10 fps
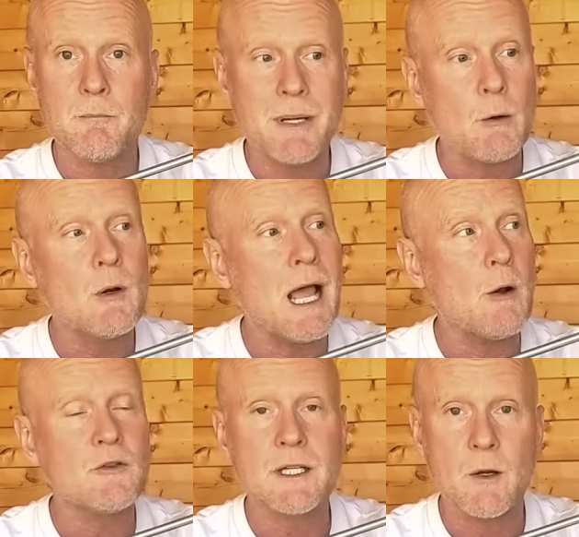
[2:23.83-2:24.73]
barrel
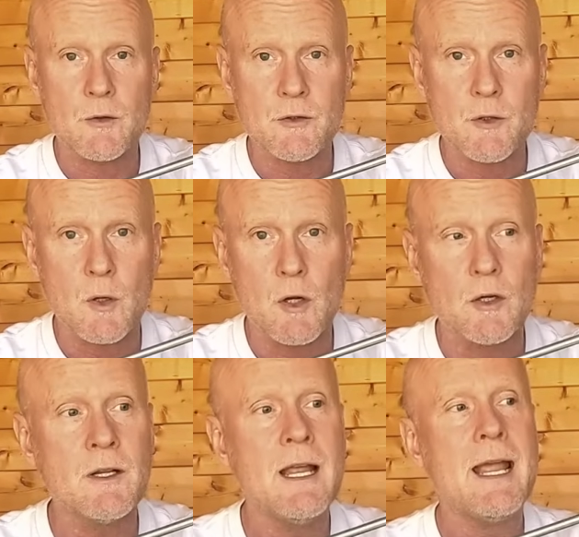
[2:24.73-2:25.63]
housing on your
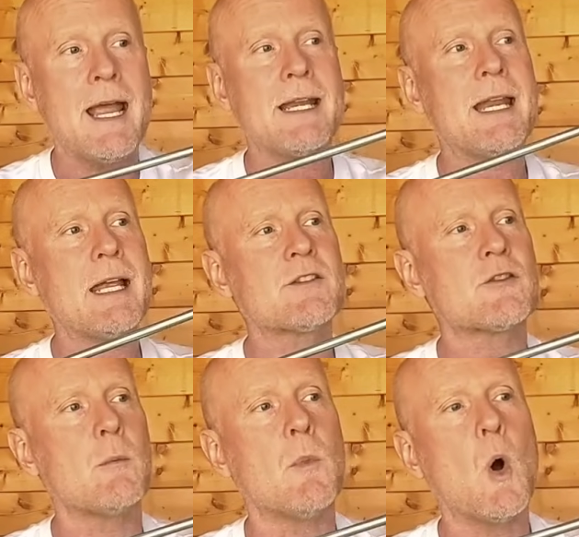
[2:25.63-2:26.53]
gun, and it has
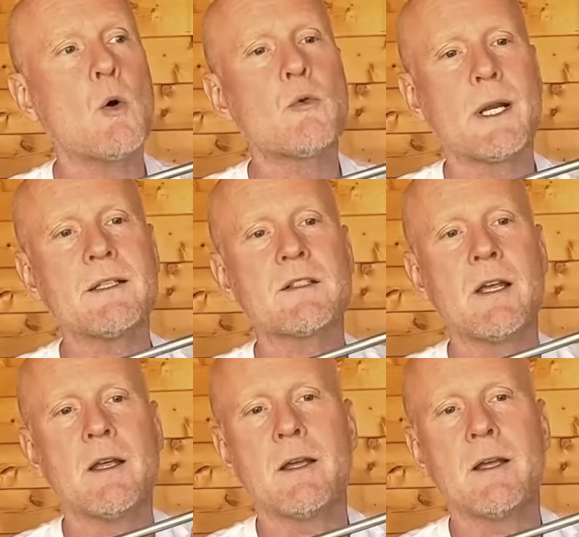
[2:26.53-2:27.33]
some O-rings